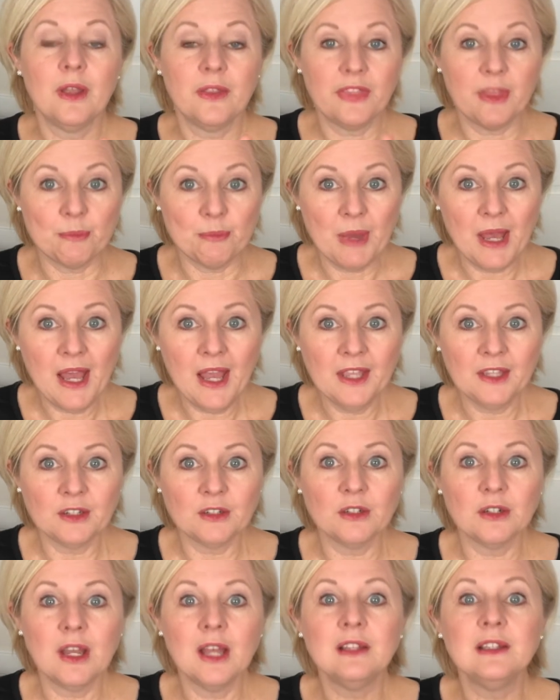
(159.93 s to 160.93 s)
the
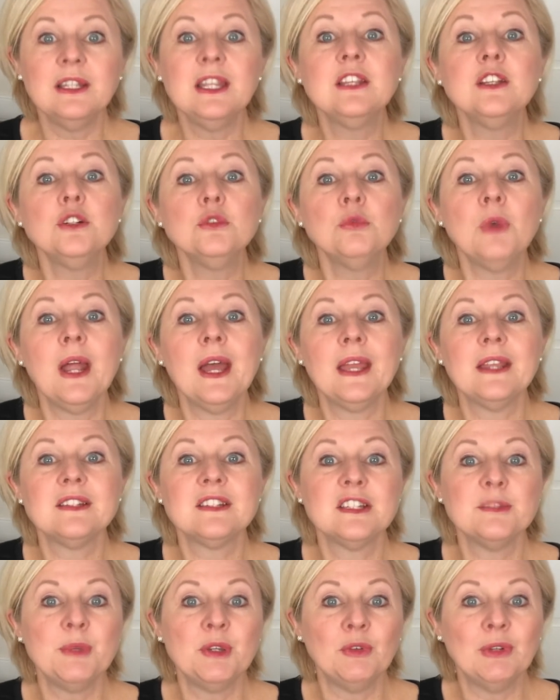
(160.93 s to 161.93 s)
buyer, a legal right
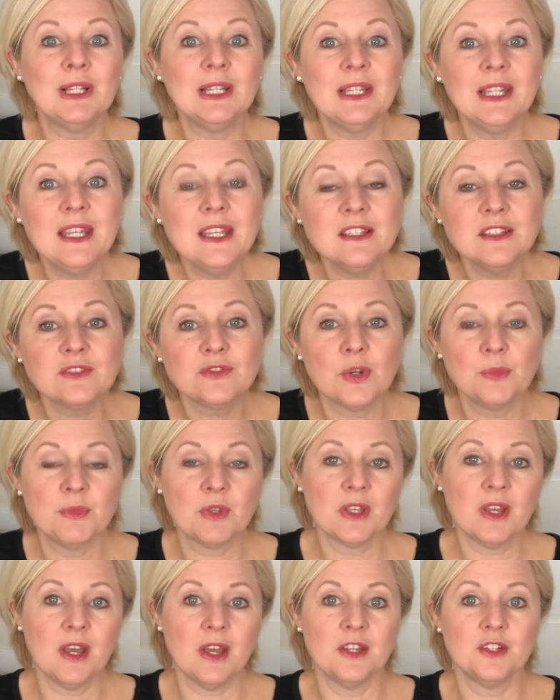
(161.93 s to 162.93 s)
to be released from
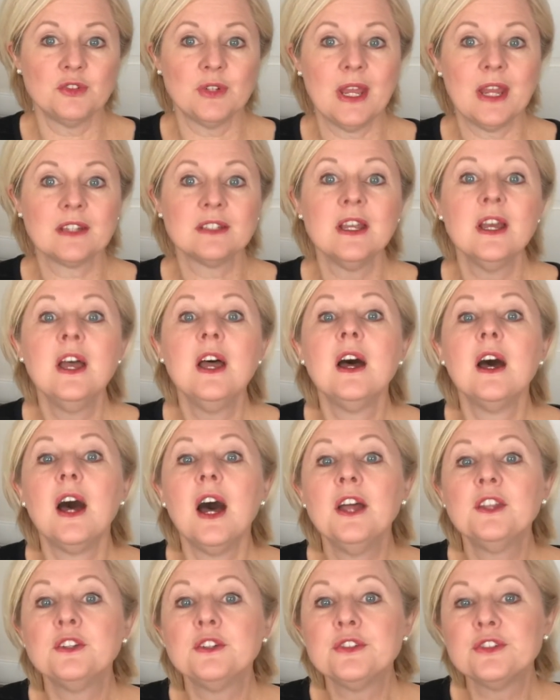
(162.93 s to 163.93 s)
the contract
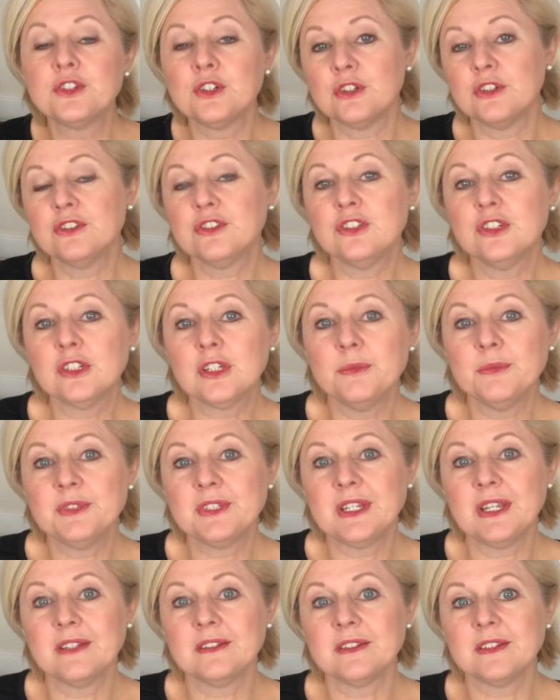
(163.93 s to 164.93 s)
under certain
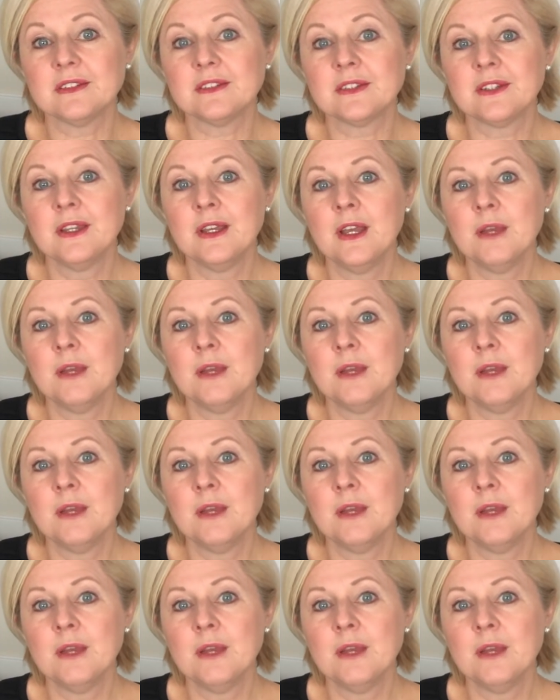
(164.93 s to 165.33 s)
circumstances.